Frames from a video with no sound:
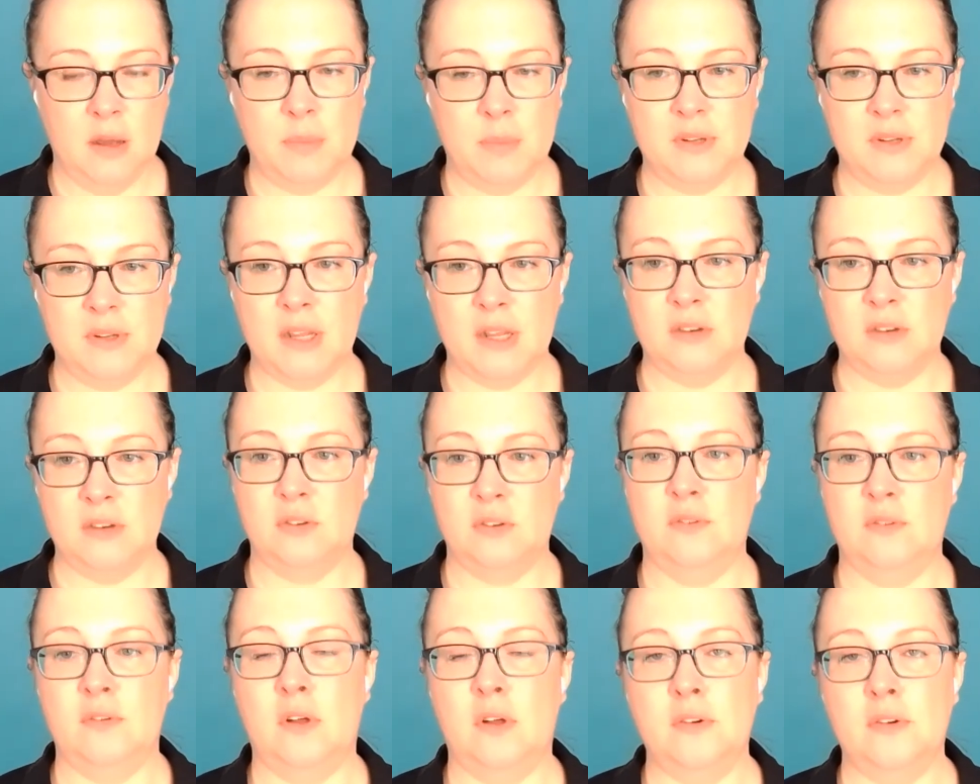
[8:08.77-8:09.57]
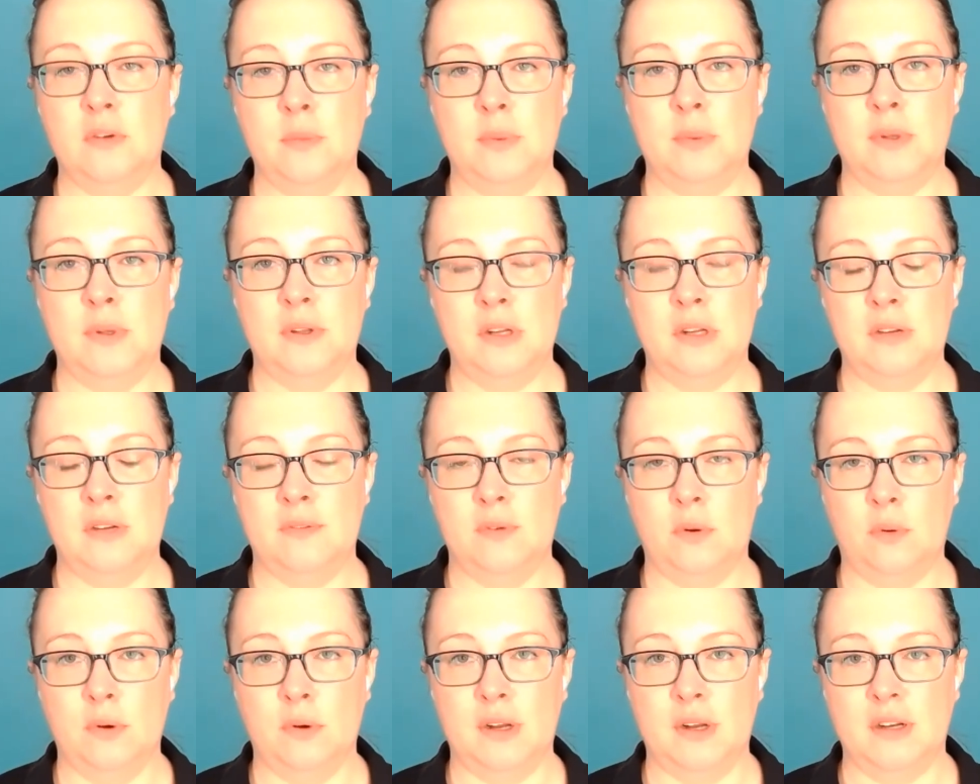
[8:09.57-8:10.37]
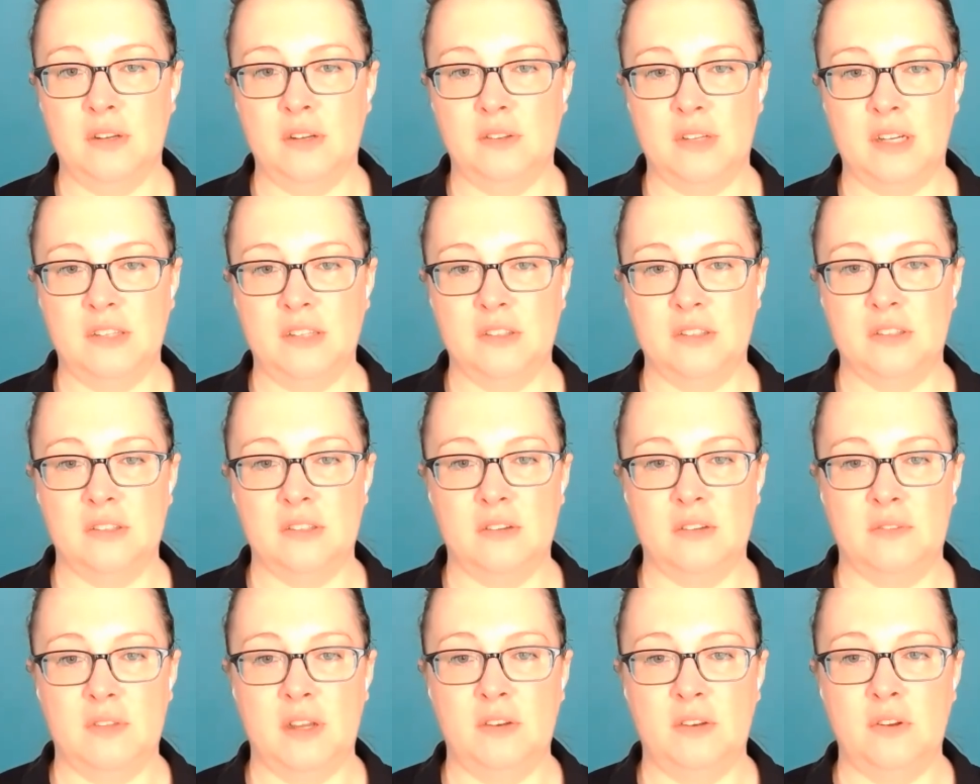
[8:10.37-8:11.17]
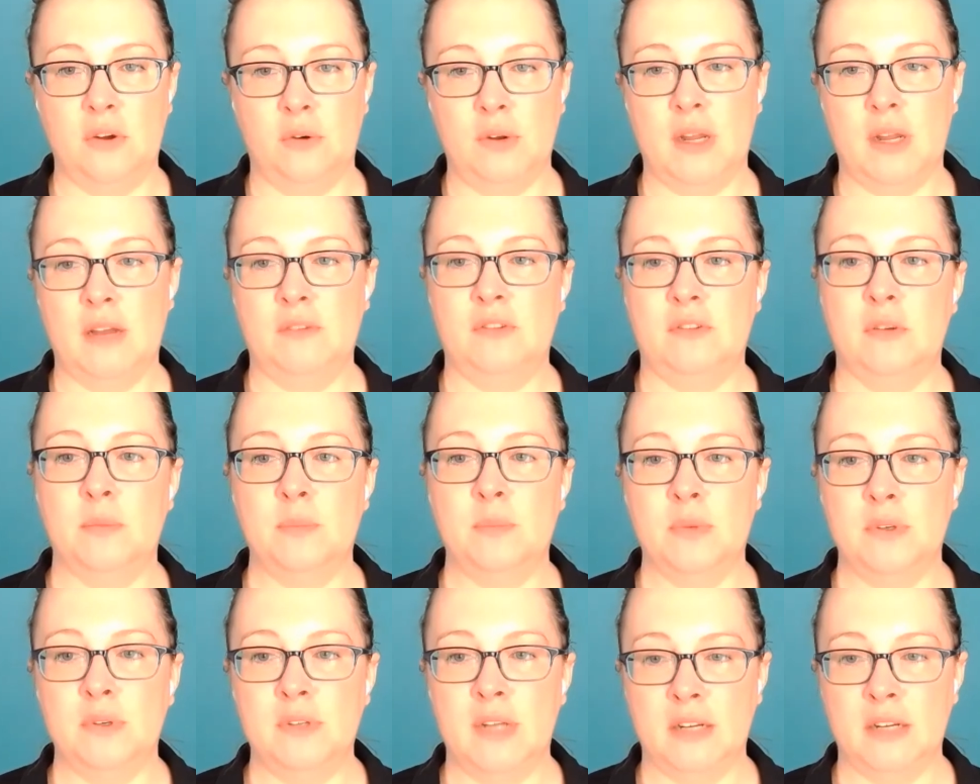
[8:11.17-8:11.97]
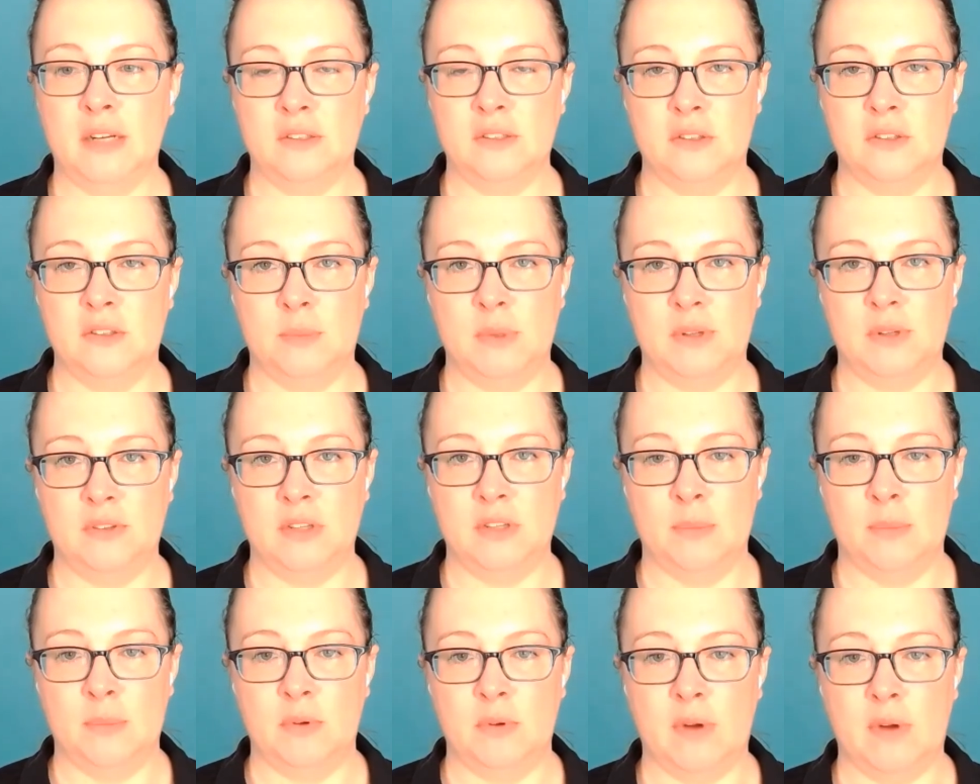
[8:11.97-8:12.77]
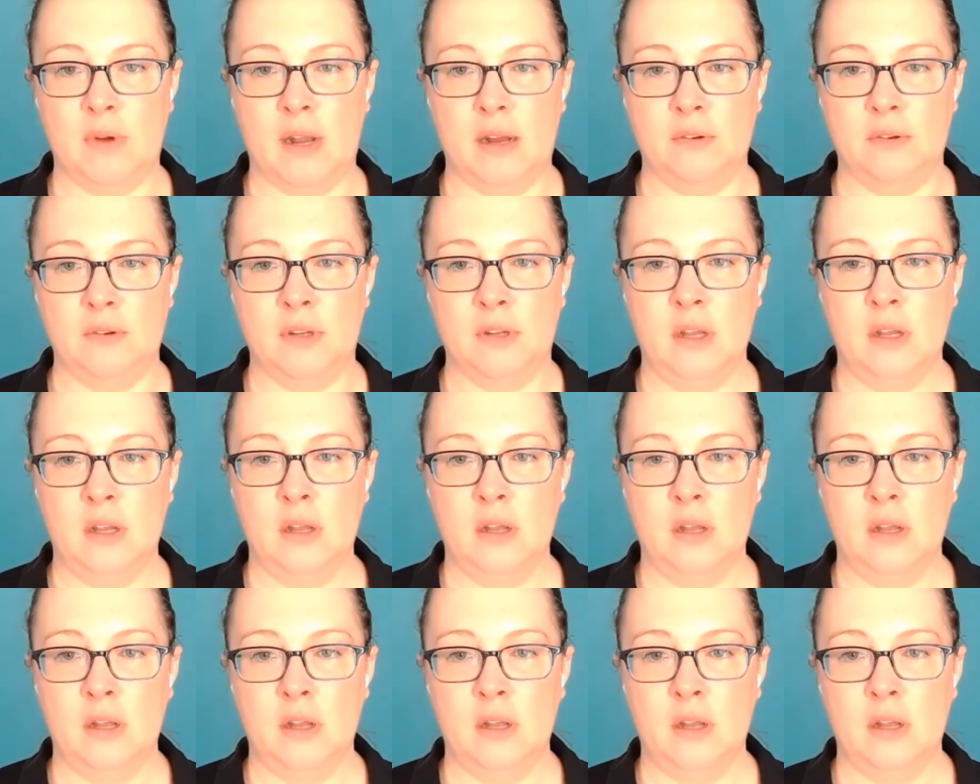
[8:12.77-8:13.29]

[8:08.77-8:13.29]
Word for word: potential vulnerability for organizations if they don't have some protections built up around